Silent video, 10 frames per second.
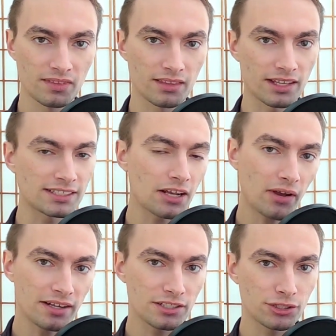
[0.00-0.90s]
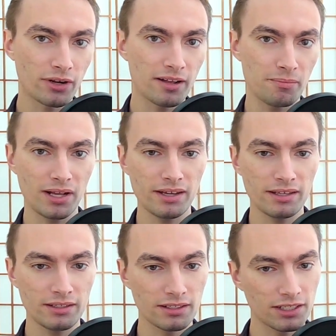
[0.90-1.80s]
That's how I'd describe
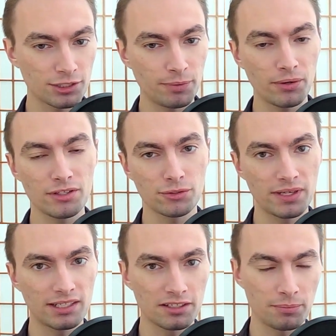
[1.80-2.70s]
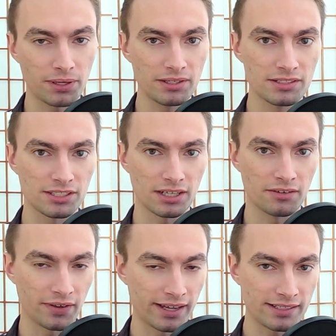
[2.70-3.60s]
my experience reading the opinions
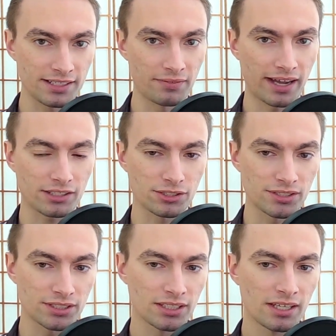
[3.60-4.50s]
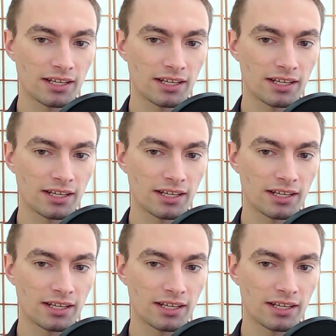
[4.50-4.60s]
of anti-vaxxers.